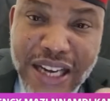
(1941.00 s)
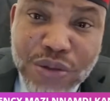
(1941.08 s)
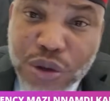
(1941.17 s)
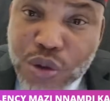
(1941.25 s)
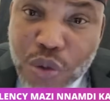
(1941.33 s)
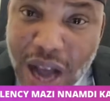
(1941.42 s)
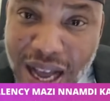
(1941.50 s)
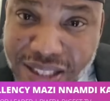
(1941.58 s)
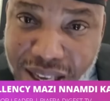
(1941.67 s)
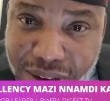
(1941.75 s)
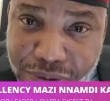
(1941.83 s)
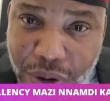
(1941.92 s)
That is what we're
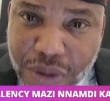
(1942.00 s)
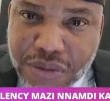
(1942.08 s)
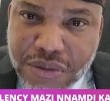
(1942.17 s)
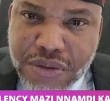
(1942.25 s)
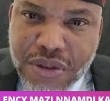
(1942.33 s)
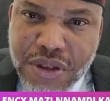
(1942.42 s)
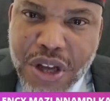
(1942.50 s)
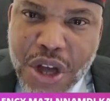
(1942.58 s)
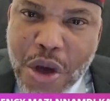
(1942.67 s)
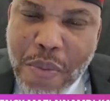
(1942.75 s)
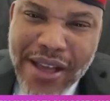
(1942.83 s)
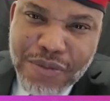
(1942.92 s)
asking for.
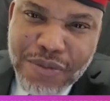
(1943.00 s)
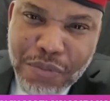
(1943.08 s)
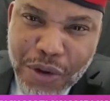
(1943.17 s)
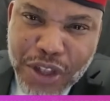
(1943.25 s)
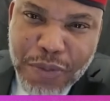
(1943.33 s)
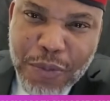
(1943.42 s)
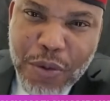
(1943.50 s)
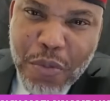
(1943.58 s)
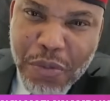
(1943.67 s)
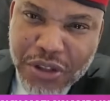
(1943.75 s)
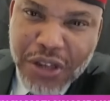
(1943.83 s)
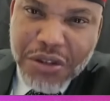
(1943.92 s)
But most
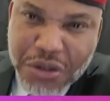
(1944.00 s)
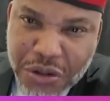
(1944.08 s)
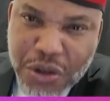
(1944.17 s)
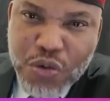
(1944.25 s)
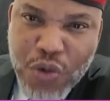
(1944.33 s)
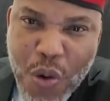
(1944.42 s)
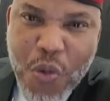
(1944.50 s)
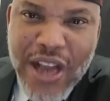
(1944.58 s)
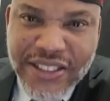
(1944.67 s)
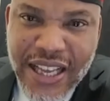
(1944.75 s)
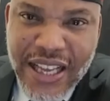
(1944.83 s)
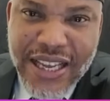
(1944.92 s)
people misunderstood what
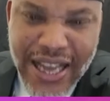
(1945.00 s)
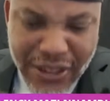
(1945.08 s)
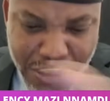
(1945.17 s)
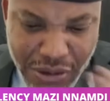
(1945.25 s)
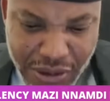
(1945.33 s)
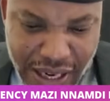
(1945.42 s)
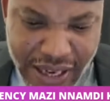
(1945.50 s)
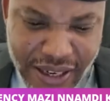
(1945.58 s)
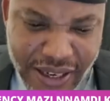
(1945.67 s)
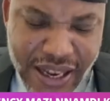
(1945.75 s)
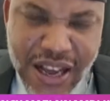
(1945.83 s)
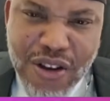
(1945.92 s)
we are saying. And
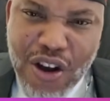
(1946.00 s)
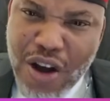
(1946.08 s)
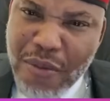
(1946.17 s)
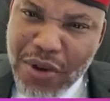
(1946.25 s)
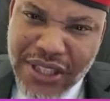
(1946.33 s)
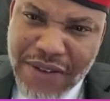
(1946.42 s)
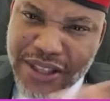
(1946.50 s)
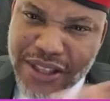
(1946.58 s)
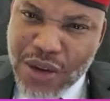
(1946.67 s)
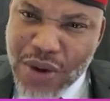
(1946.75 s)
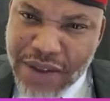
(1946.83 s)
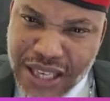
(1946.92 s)
today, almost
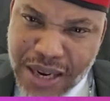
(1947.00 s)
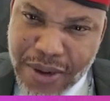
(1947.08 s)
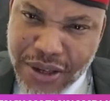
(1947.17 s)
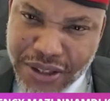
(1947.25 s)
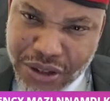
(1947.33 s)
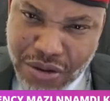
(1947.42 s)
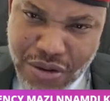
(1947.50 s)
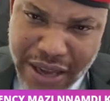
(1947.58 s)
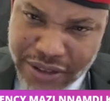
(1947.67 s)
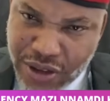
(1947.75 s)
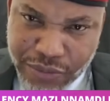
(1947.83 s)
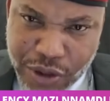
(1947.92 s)
everything we have said about the
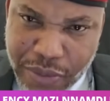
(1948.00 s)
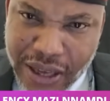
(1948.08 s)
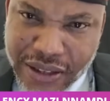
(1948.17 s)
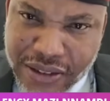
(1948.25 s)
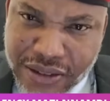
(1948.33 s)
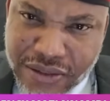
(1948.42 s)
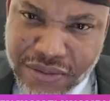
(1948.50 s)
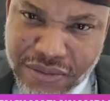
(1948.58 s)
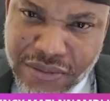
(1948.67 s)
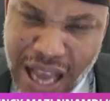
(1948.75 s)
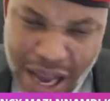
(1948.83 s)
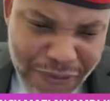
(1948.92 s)
zoo has come to pass.
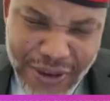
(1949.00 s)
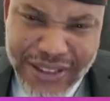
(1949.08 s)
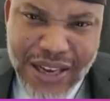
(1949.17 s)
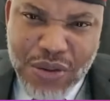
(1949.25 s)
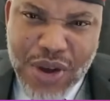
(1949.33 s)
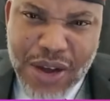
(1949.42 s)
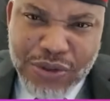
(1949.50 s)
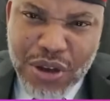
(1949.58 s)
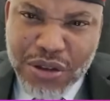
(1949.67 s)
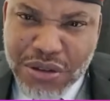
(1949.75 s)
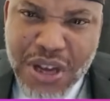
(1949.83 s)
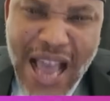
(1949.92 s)
Everything we have
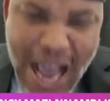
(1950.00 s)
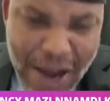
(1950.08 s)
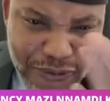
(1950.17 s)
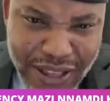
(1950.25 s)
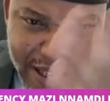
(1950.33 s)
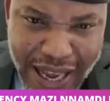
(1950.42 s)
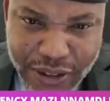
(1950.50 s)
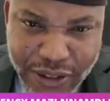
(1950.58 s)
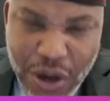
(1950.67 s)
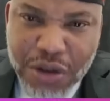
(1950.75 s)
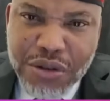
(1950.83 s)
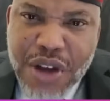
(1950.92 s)
told you, everything
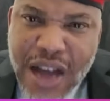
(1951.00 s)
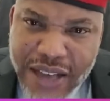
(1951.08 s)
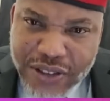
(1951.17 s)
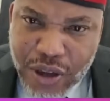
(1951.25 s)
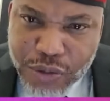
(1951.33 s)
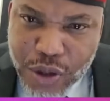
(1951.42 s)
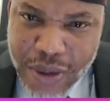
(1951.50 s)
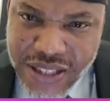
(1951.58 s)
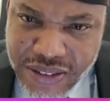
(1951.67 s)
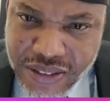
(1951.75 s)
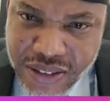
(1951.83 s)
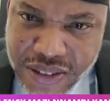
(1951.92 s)
I told you has come to
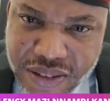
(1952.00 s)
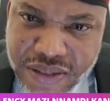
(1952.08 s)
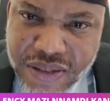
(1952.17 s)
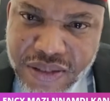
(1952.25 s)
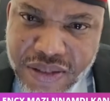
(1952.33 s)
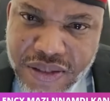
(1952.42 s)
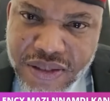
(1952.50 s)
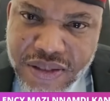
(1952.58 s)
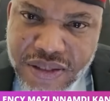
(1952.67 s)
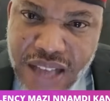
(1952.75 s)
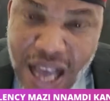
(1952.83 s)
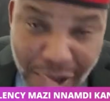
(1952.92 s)
pass, hasn't it?
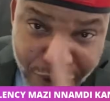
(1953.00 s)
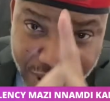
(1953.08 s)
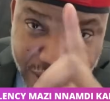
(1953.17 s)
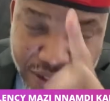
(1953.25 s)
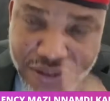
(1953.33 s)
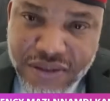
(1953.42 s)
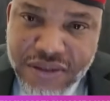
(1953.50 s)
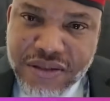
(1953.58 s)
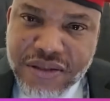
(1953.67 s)
Everything.